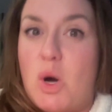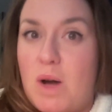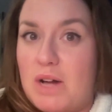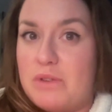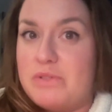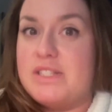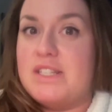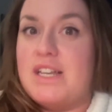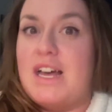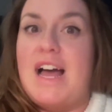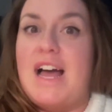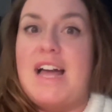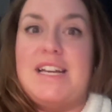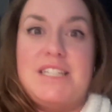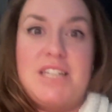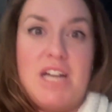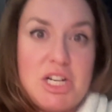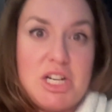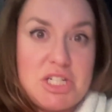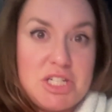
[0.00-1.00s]
outside,
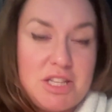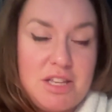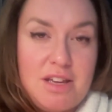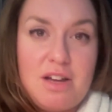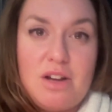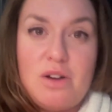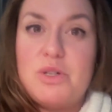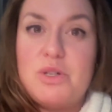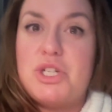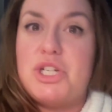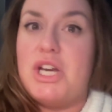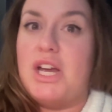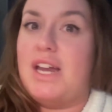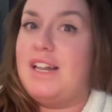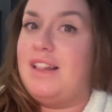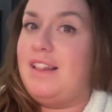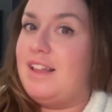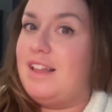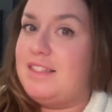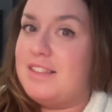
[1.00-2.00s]
touch the ocean,
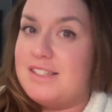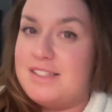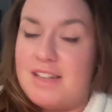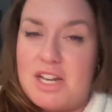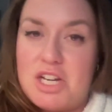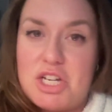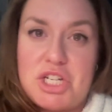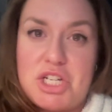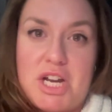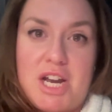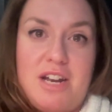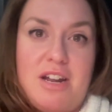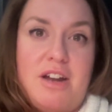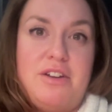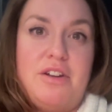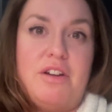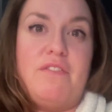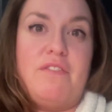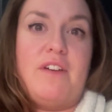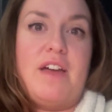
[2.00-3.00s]
let the sun shine on
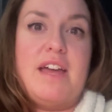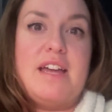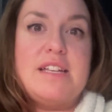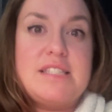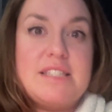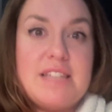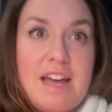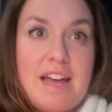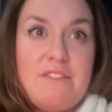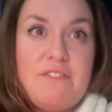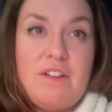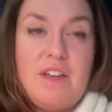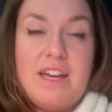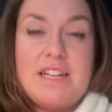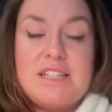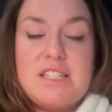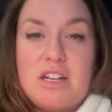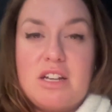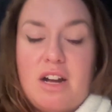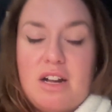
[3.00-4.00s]
your face. I feel like
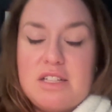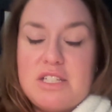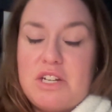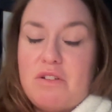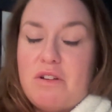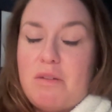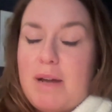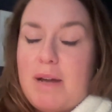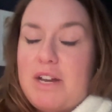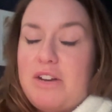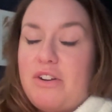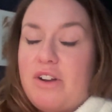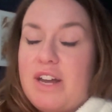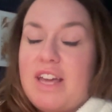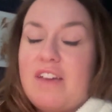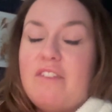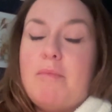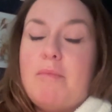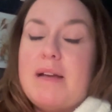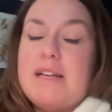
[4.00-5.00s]
it's a constant reminder I
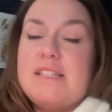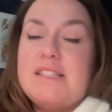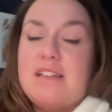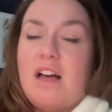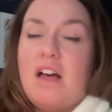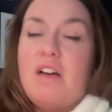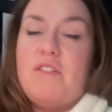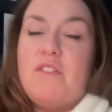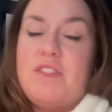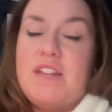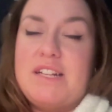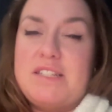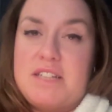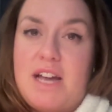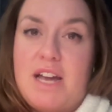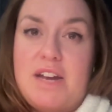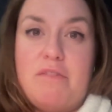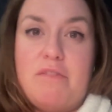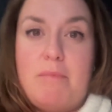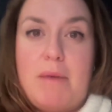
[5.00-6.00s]
give myself, and that's
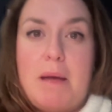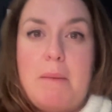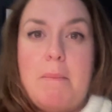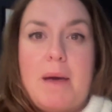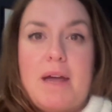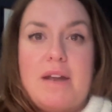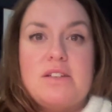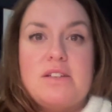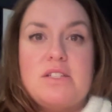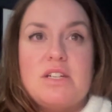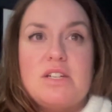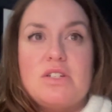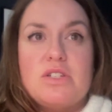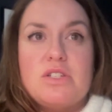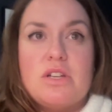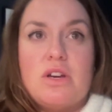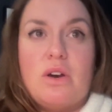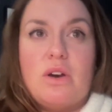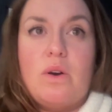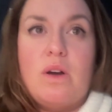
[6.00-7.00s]
kind of my medicine.
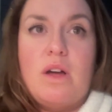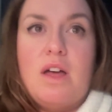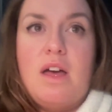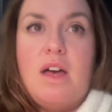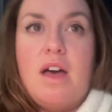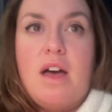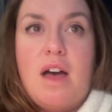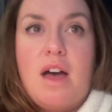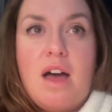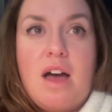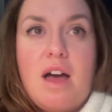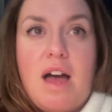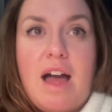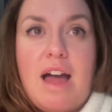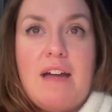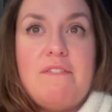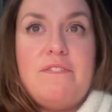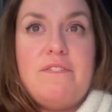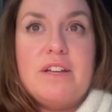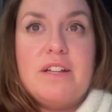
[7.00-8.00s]
So
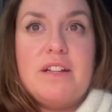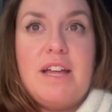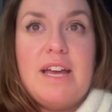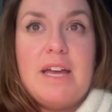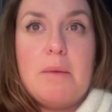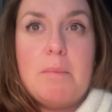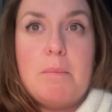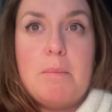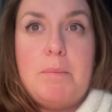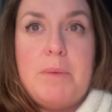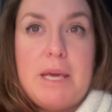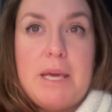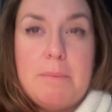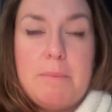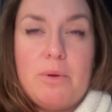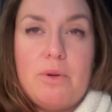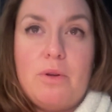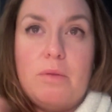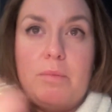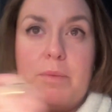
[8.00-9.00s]
I feel like
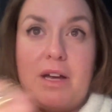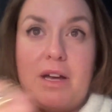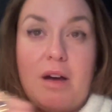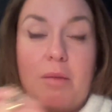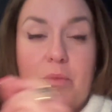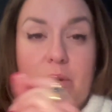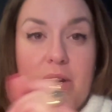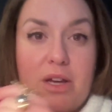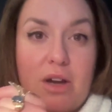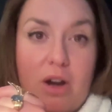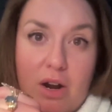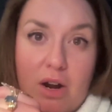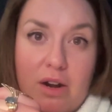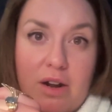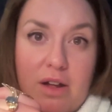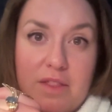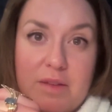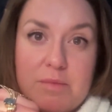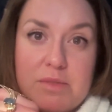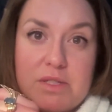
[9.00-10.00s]
people become really hard
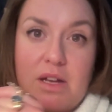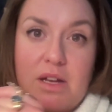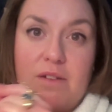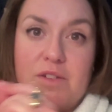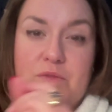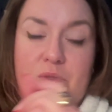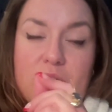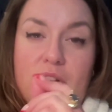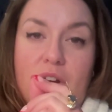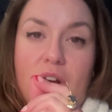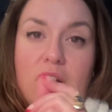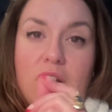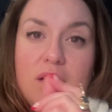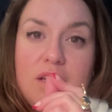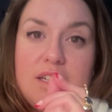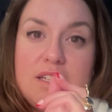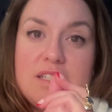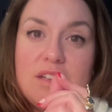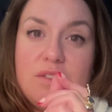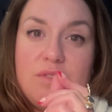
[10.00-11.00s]
on themselves
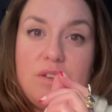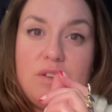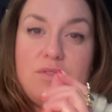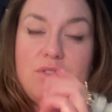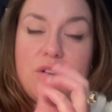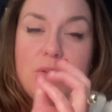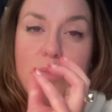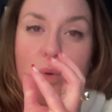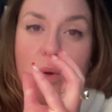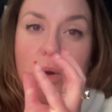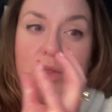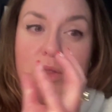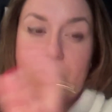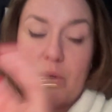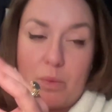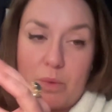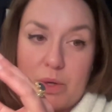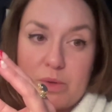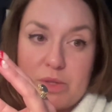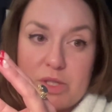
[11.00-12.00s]
regardless of if they're more in
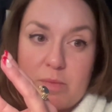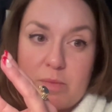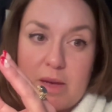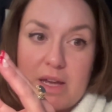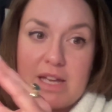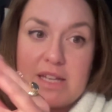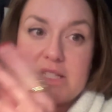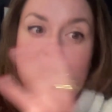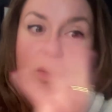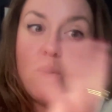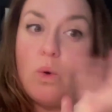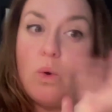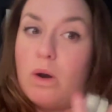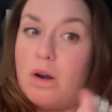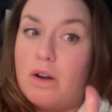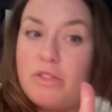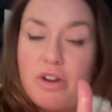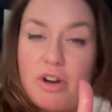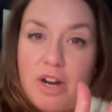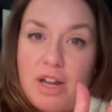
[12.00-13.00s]
the woo space
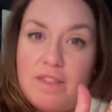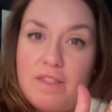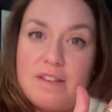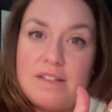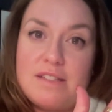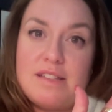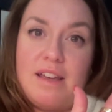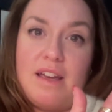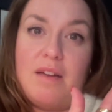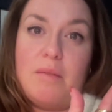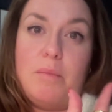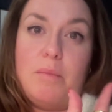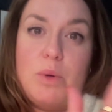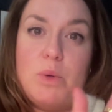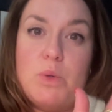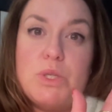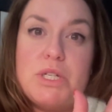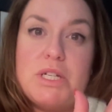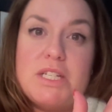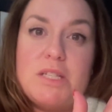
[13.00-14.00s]
or they're in this like
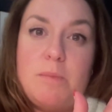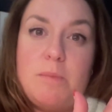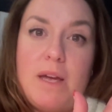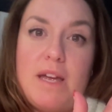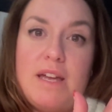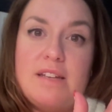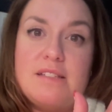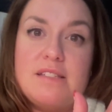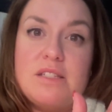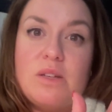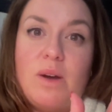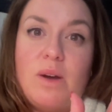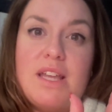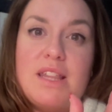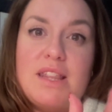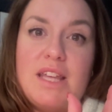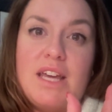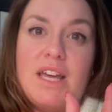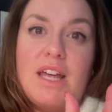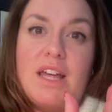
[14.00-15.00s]
bougie space. So I
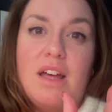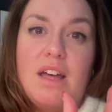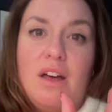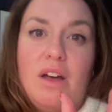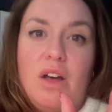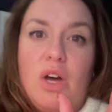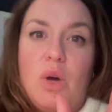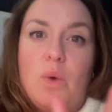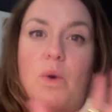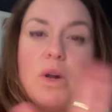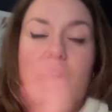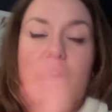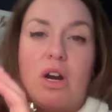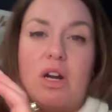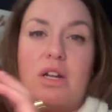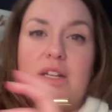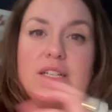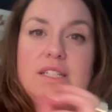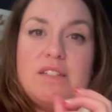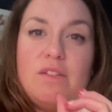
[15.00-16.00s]
think
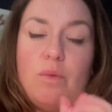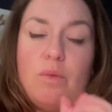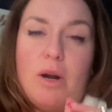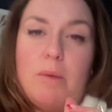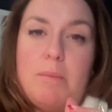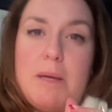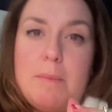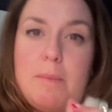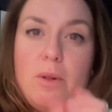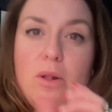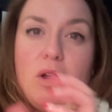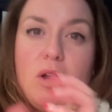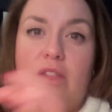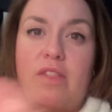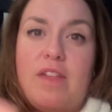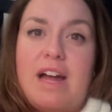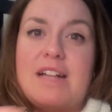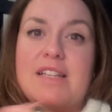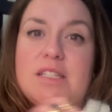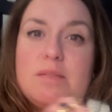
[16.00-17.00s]
regardless of where people are,
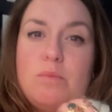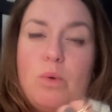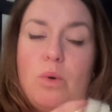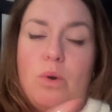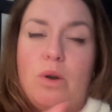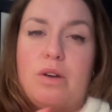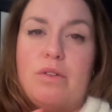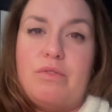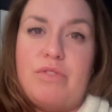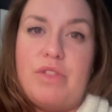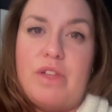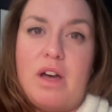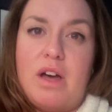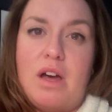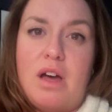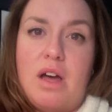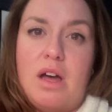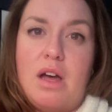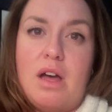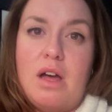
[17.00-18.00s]
that's more of
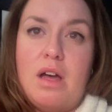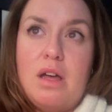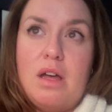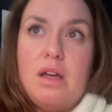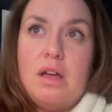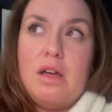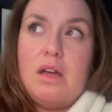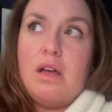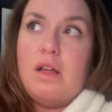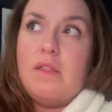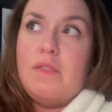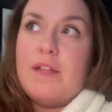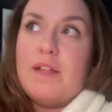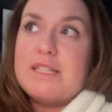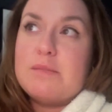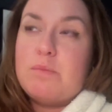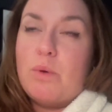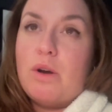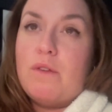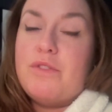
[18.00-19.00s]
the
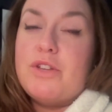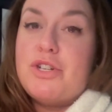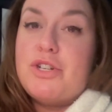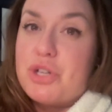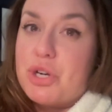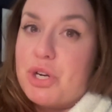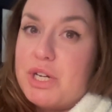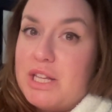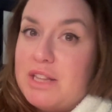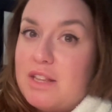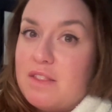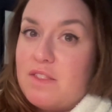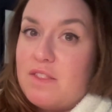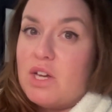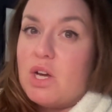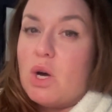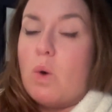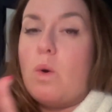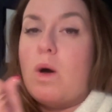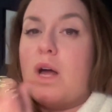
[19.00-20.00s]
journey that they
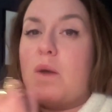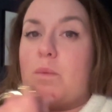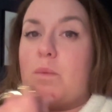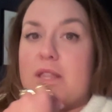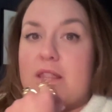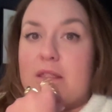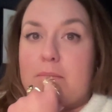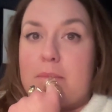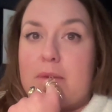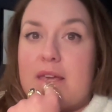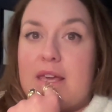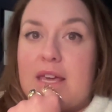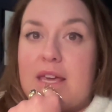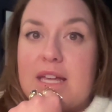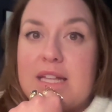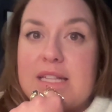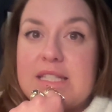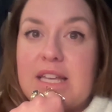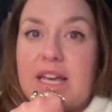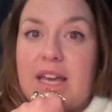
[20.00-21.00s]
go on with me.
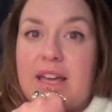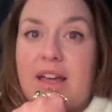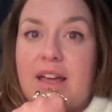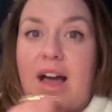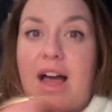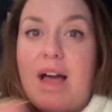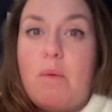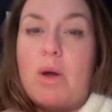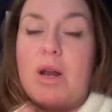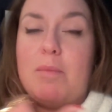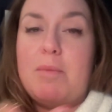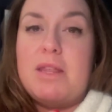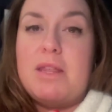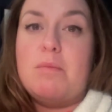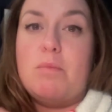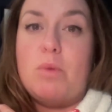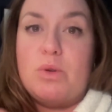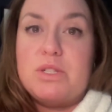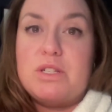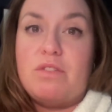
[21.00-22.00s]
It's like I want to be the
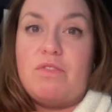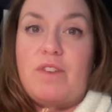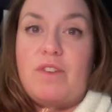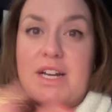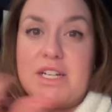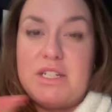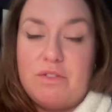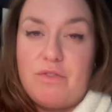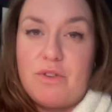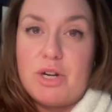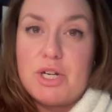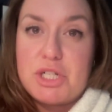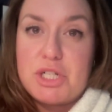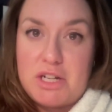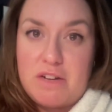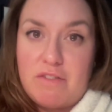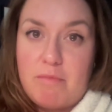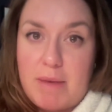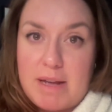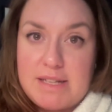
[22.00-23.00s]
most effective version
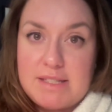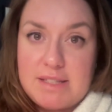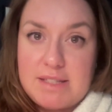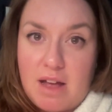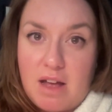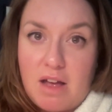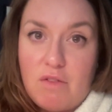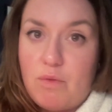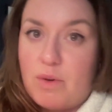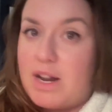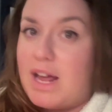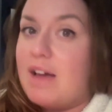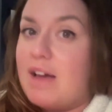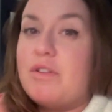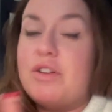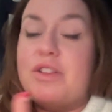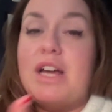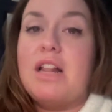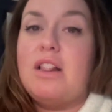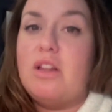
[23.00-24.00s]
of myself,
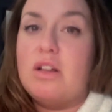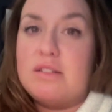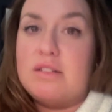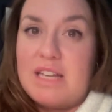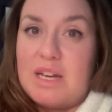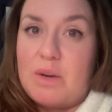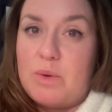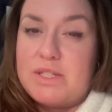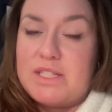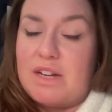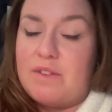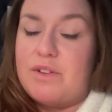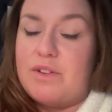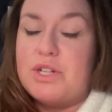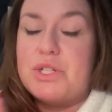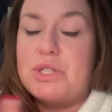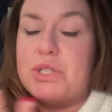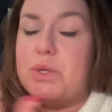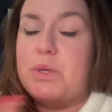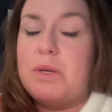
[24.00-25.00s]
whatever that looks like, whatever
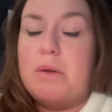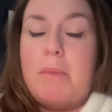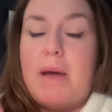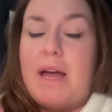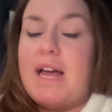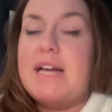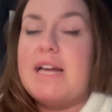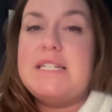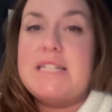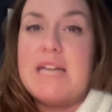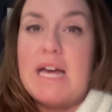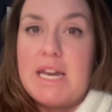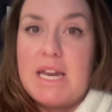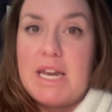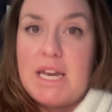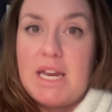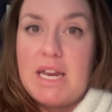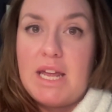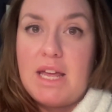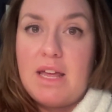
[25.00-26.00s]
true to my
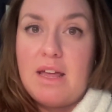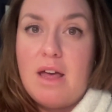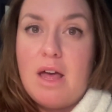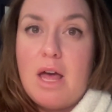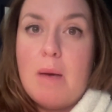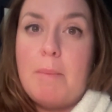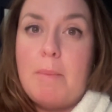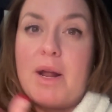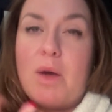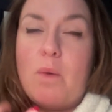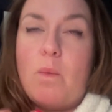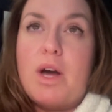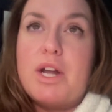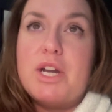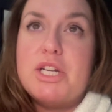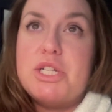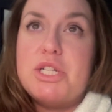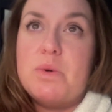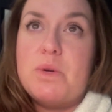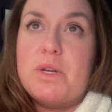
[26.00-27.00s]
identity. But I want
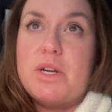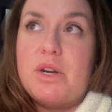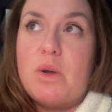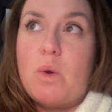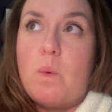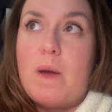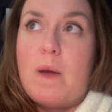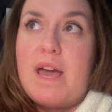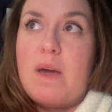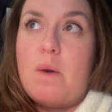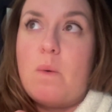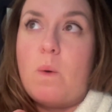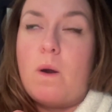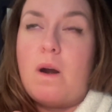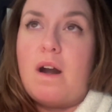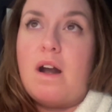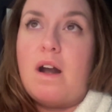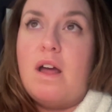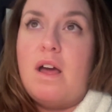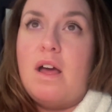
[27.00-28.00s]
to do it in a way
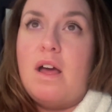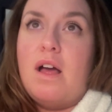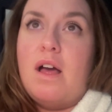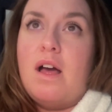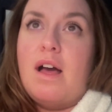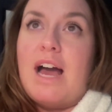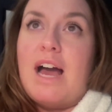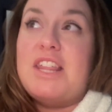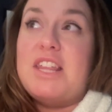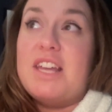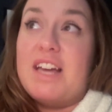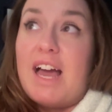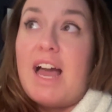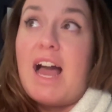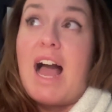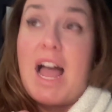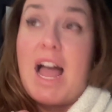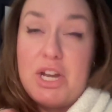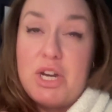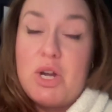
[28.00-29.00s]
where
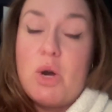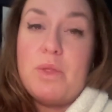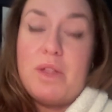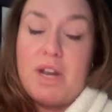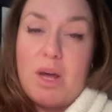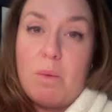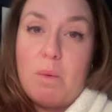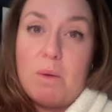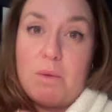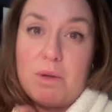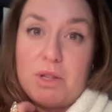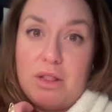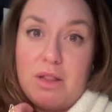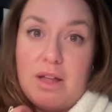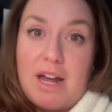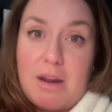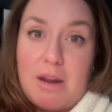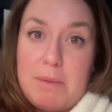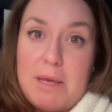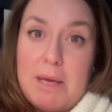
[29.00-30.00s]
I know that I work with a
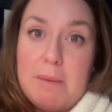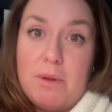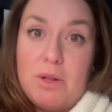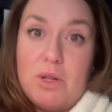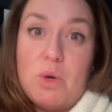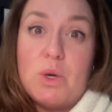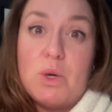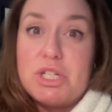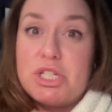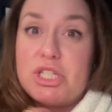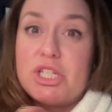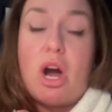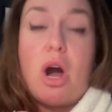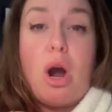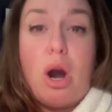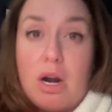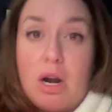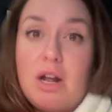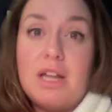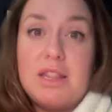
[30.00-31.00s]
lot of people who are just
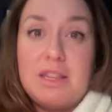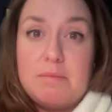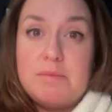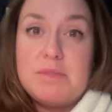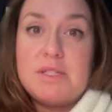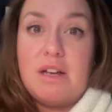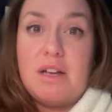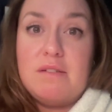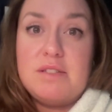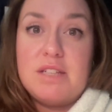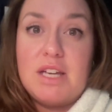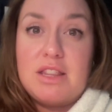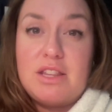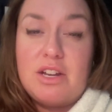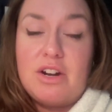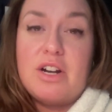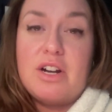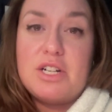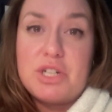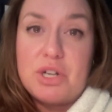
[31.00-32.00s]
hard on themselves. Like
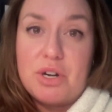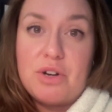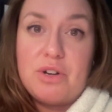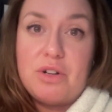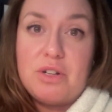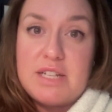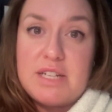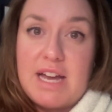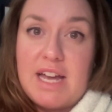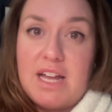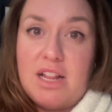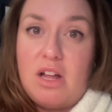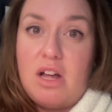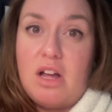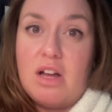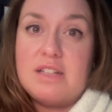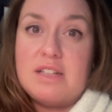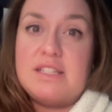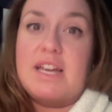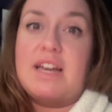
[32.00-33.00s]
their internal
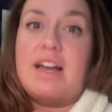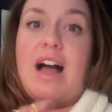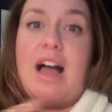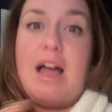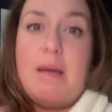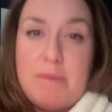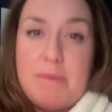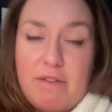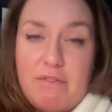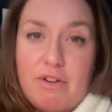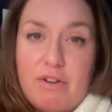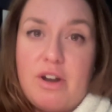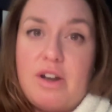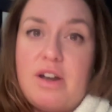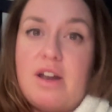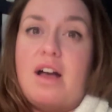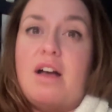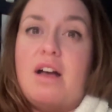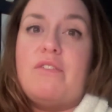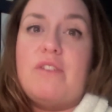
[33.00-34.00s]
dialogue is like, I'm never
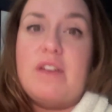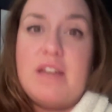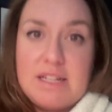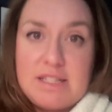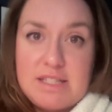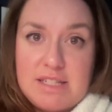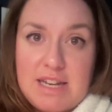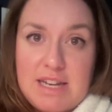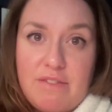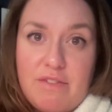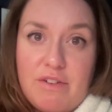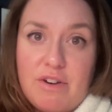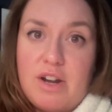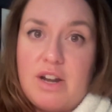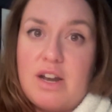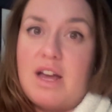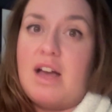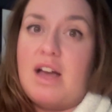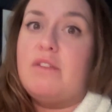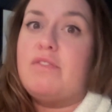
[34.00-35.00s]
enough. It's never
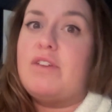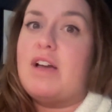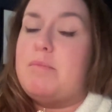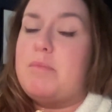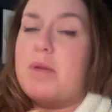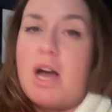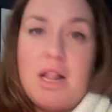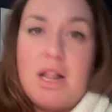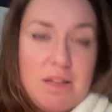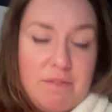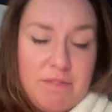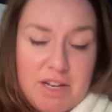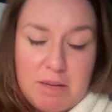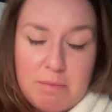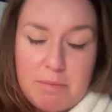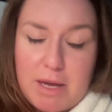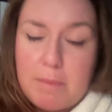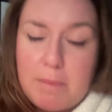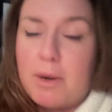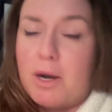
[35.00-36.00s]
enough. I'm not living in
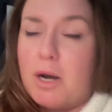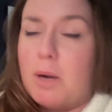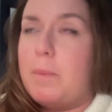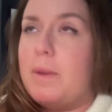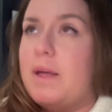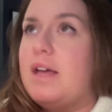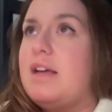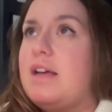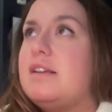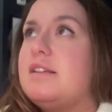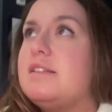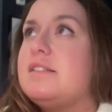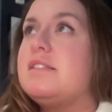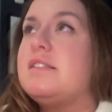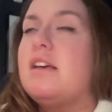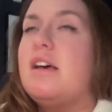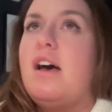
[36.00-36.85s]
my purpose.